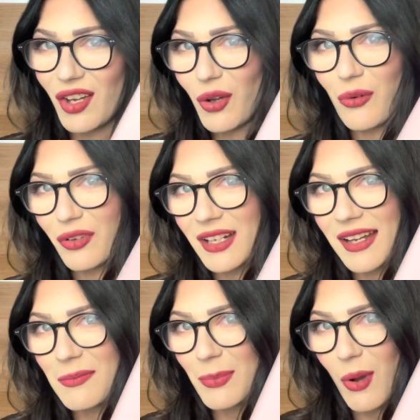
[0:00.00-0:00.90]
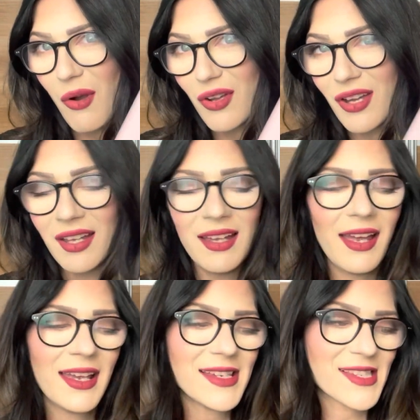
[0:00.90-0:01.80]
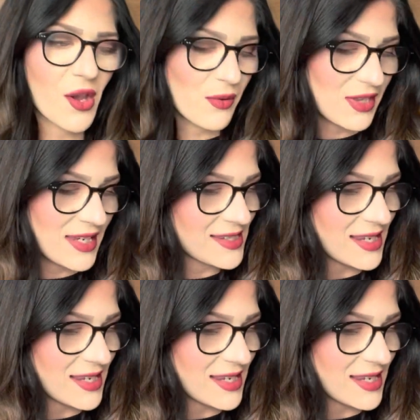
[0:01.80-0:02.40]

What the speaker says: Overnight book. So this